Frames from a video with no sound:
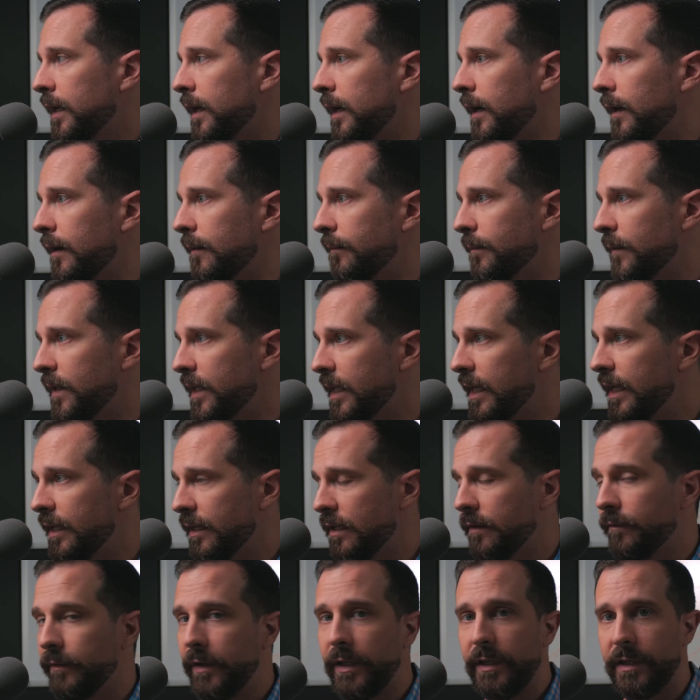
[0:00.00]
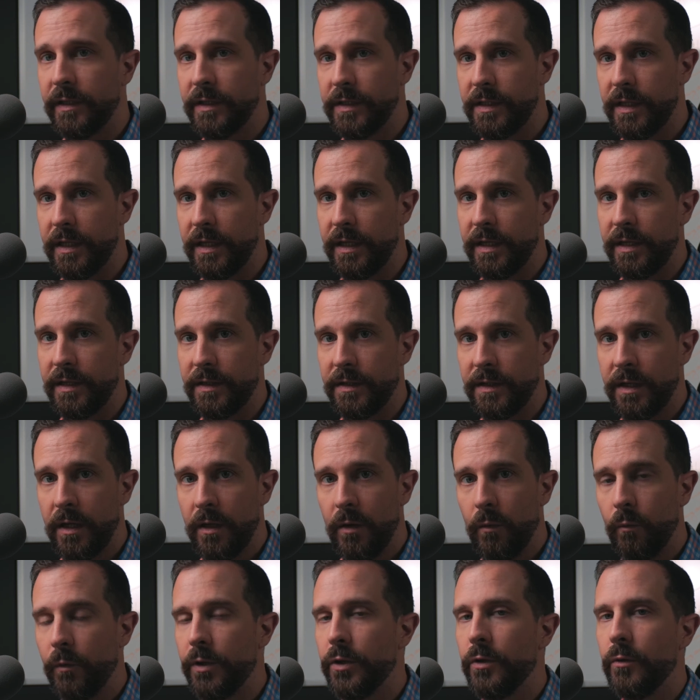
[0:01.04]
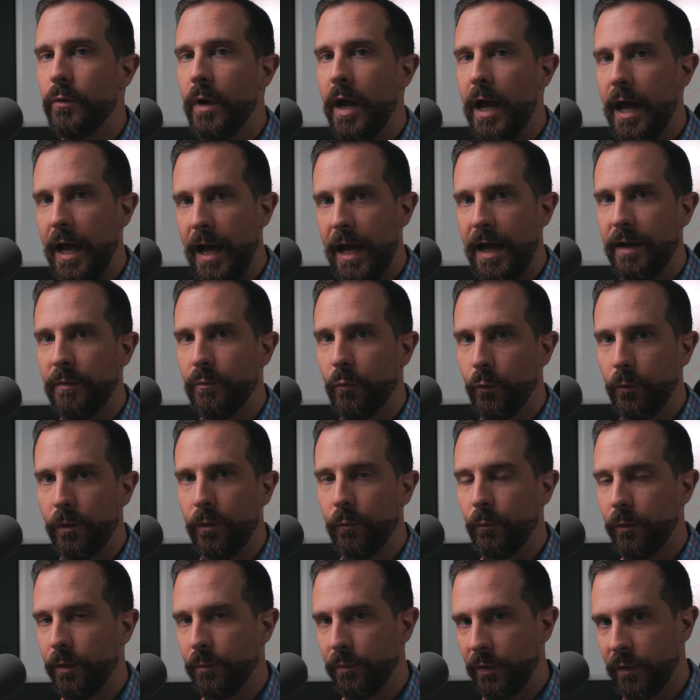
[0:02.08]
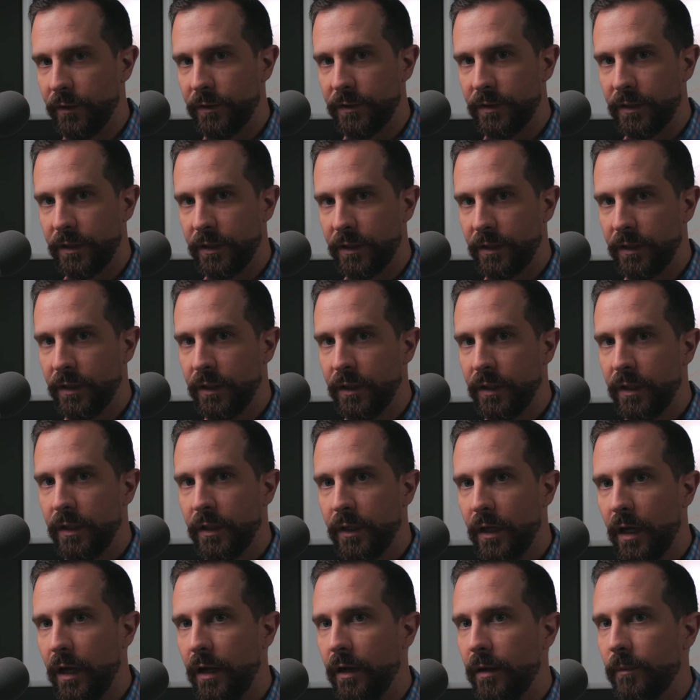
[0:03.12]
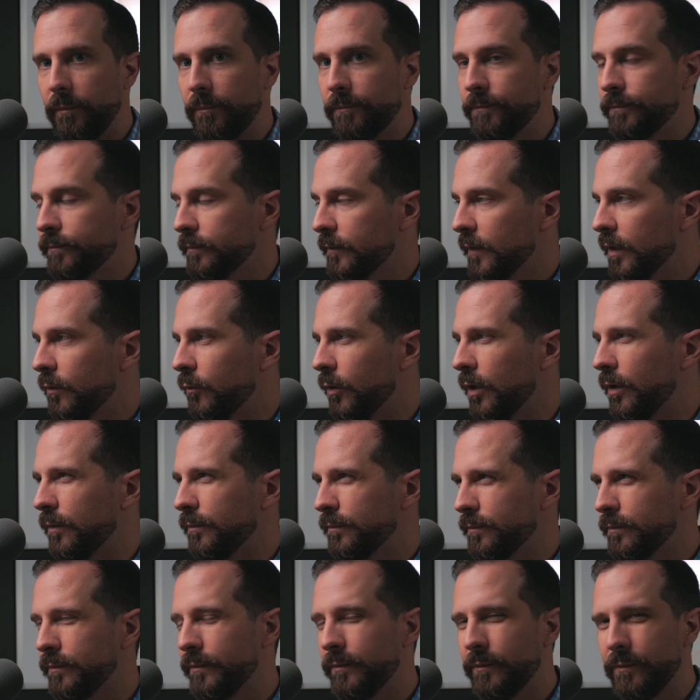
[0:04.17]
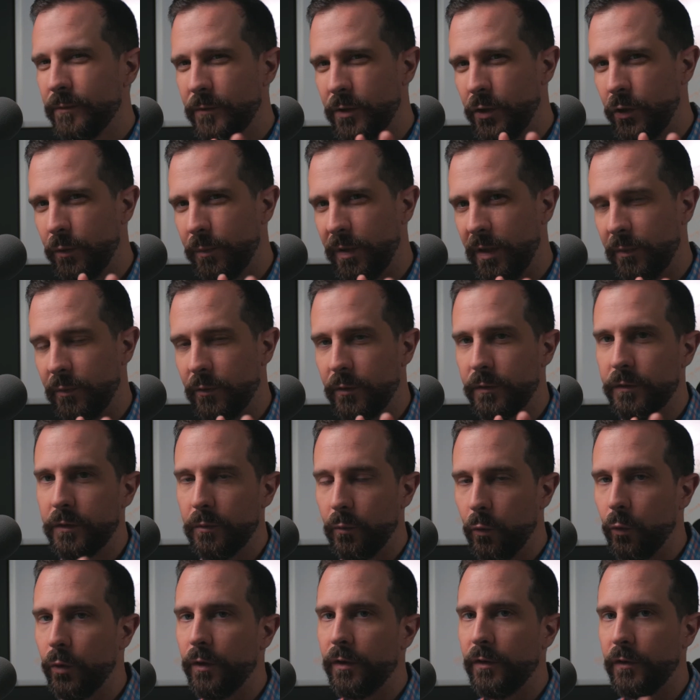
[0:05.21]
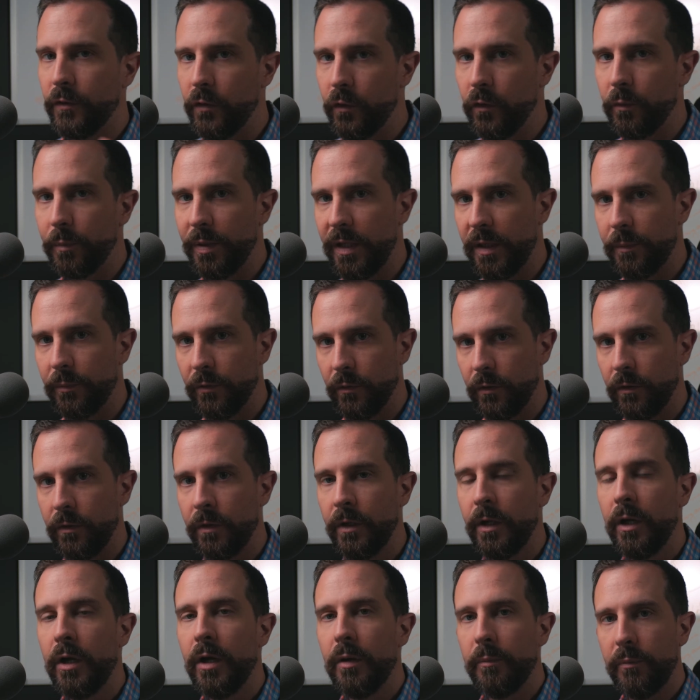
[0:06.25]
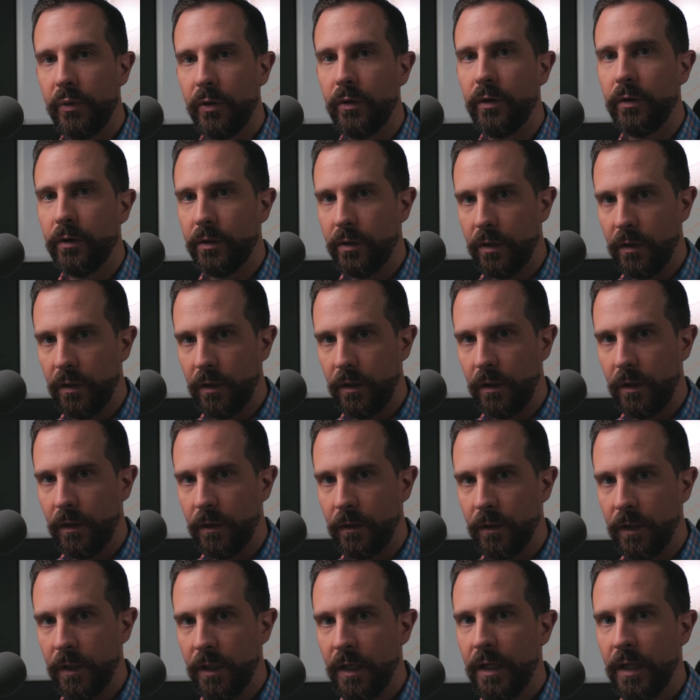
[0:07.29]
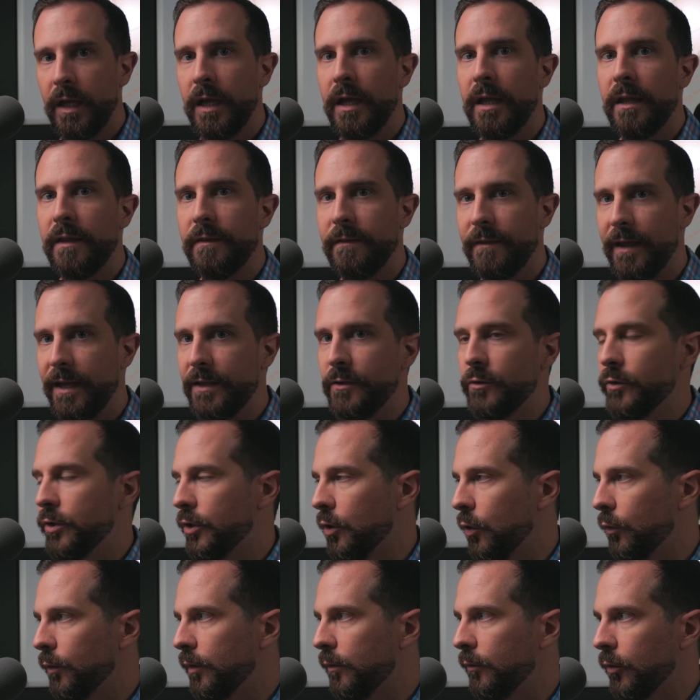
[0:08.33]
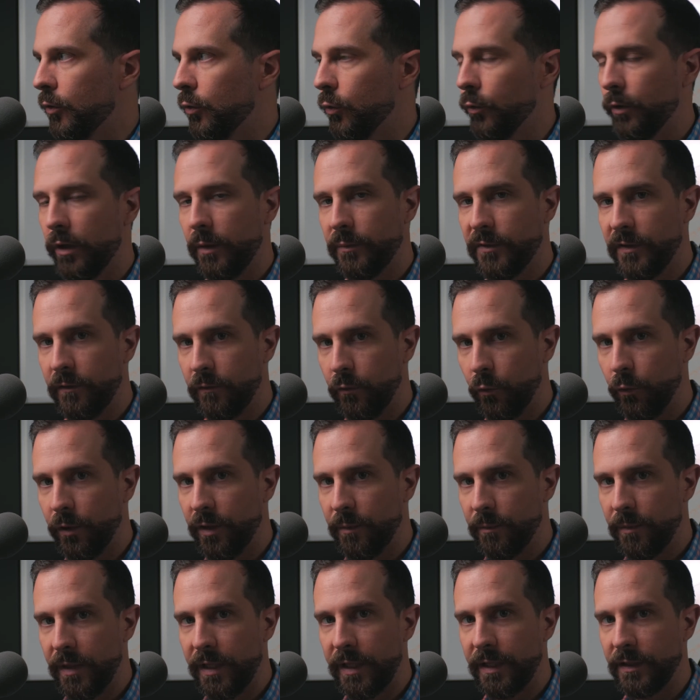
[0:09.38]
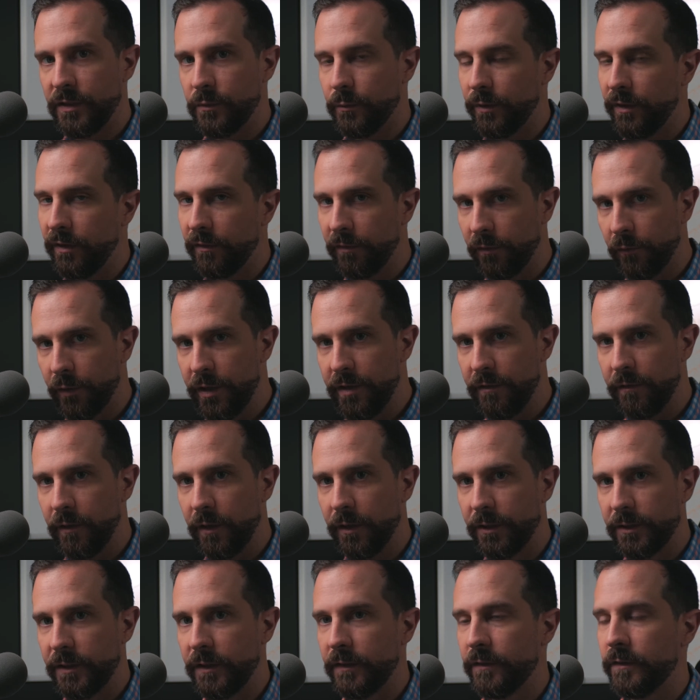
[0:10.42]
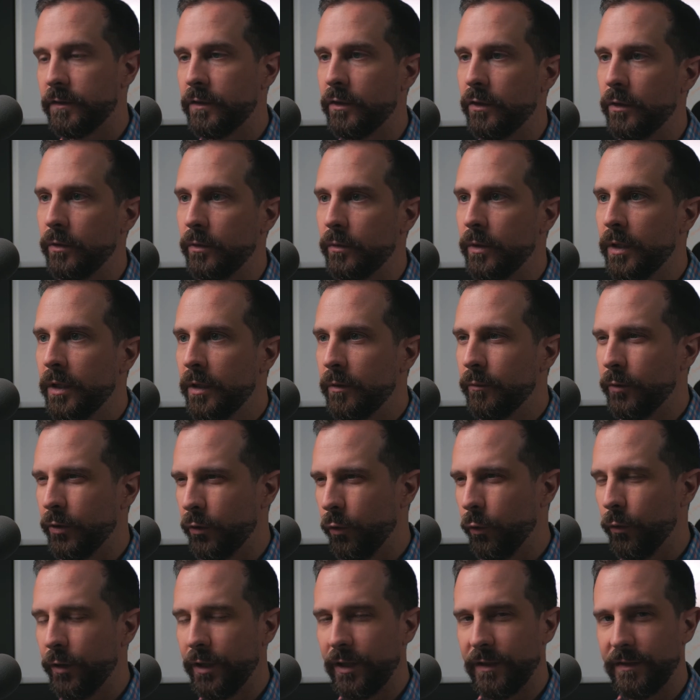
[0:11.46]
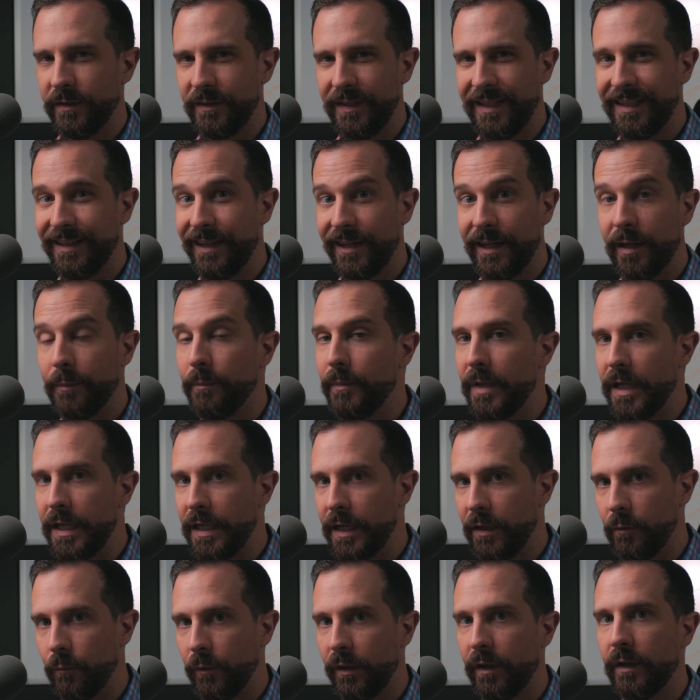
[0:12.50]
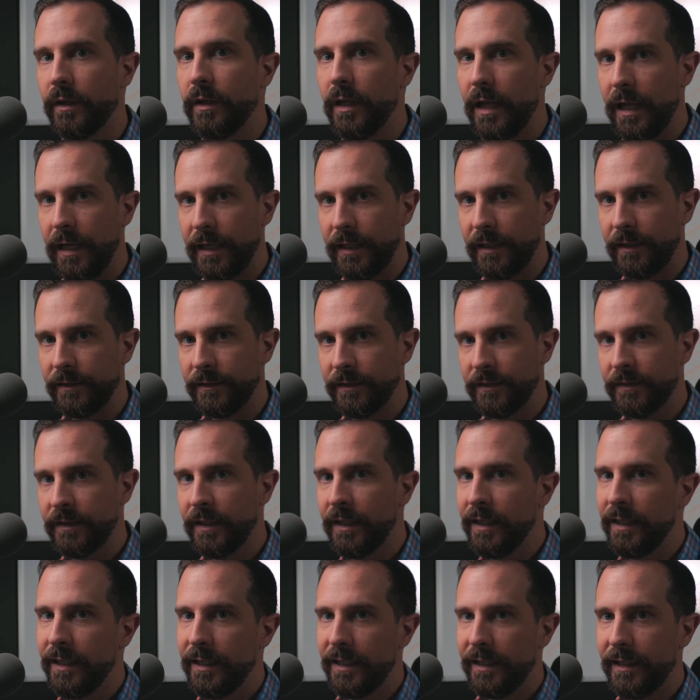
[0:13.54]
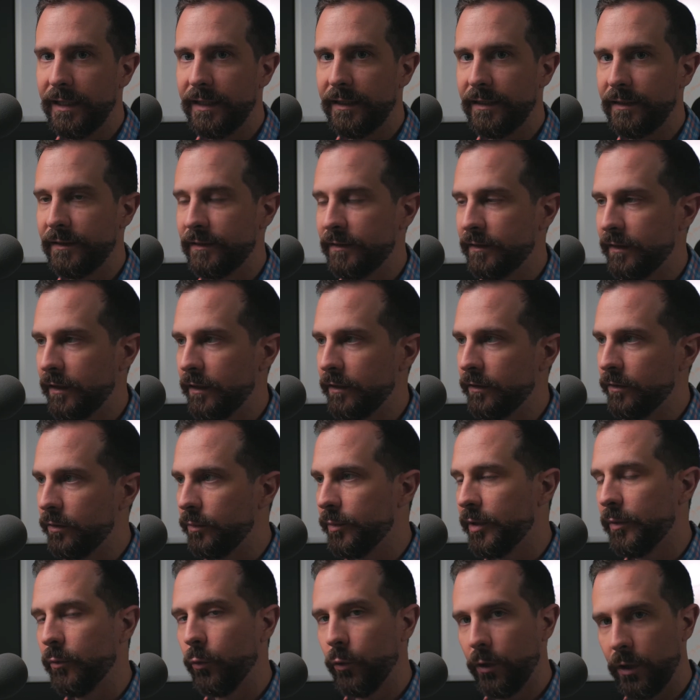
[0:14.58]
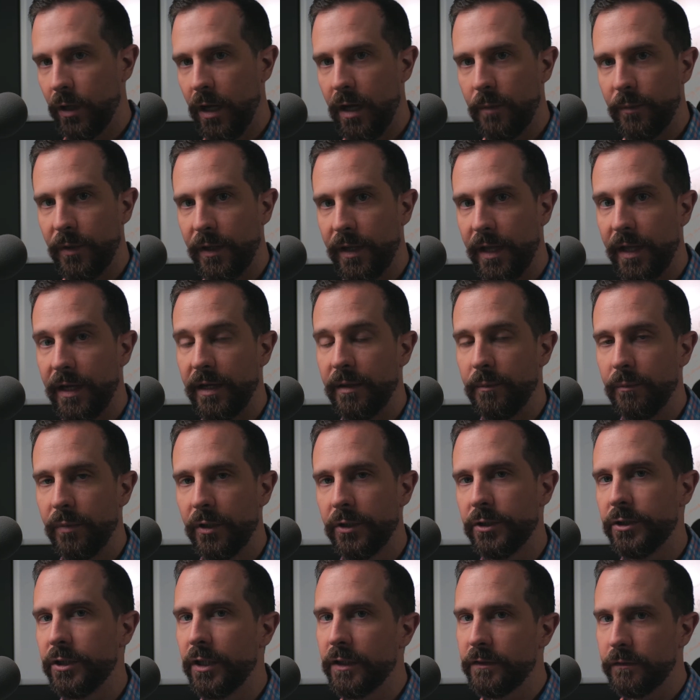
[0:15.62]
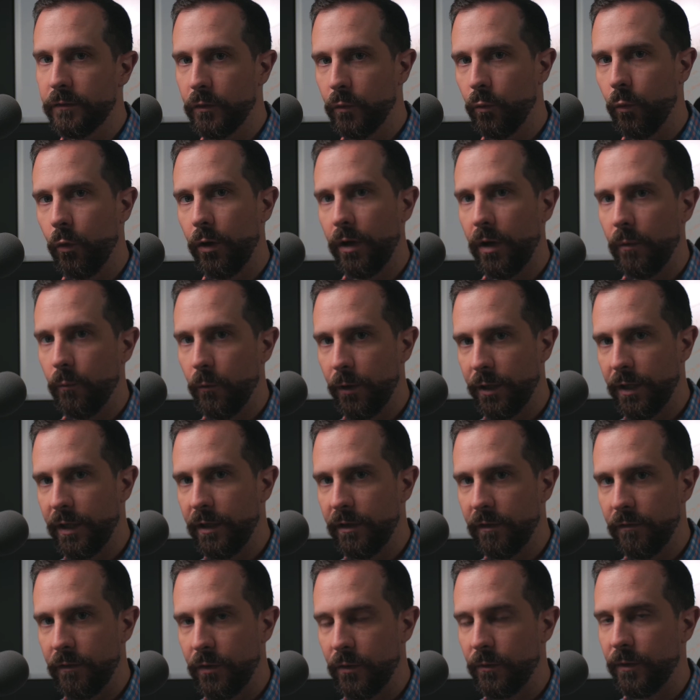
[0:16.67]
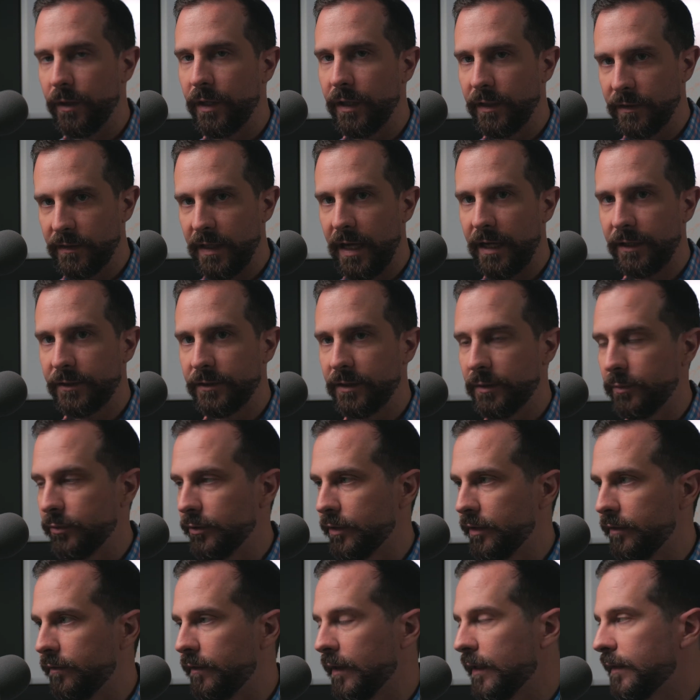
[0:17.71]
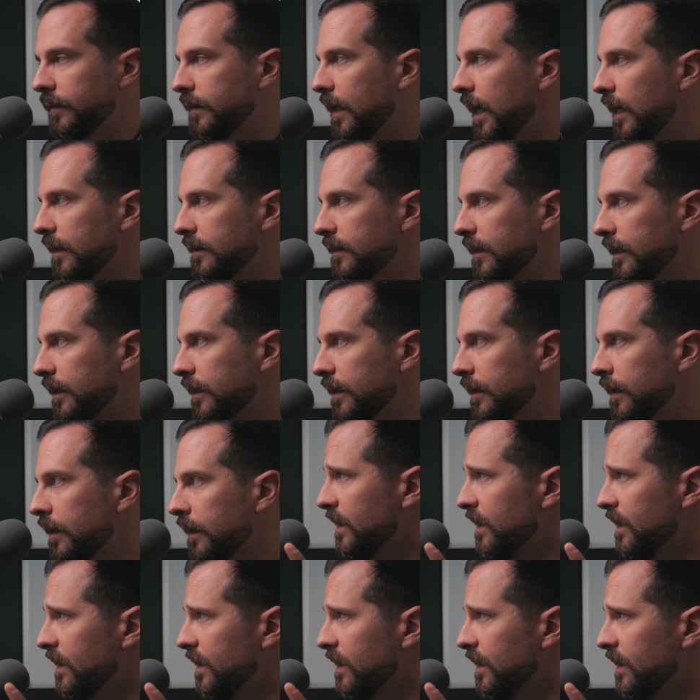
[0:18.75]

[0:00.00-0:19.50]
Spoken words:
The inconvenience is when you add more than one person, two people. So more than two people per call, then you can only record up to 40 minutes with the free version. So recording, say, like a meeting with clients is a little bit more complicated, but just for one-on-one interviewing, it's actually pretty fantastic.